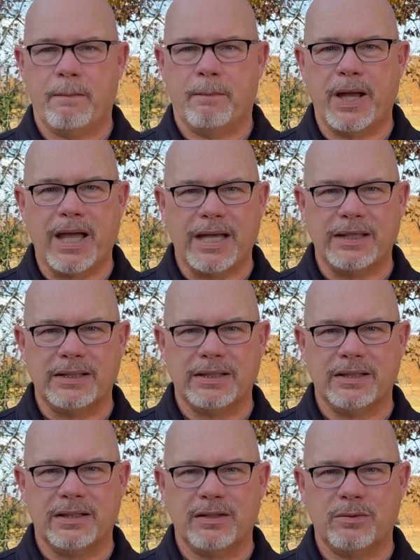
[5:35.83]
But
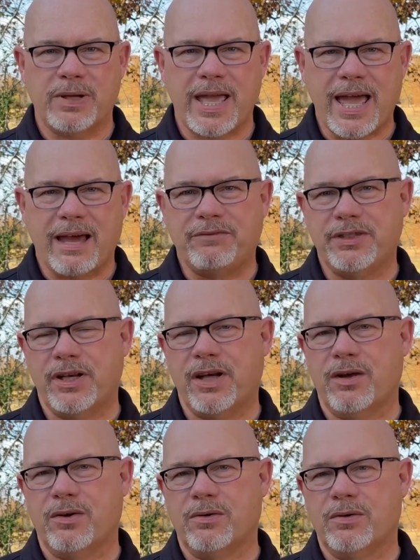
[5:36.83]
we have to
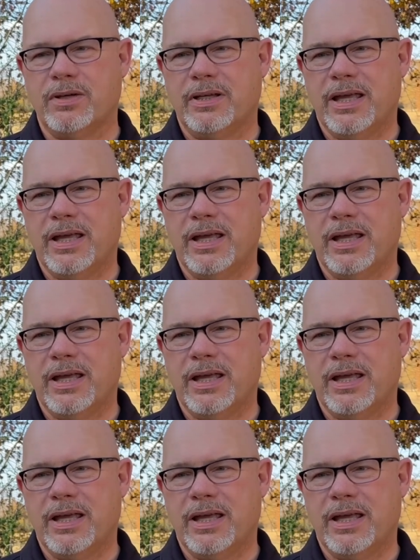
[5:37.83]
know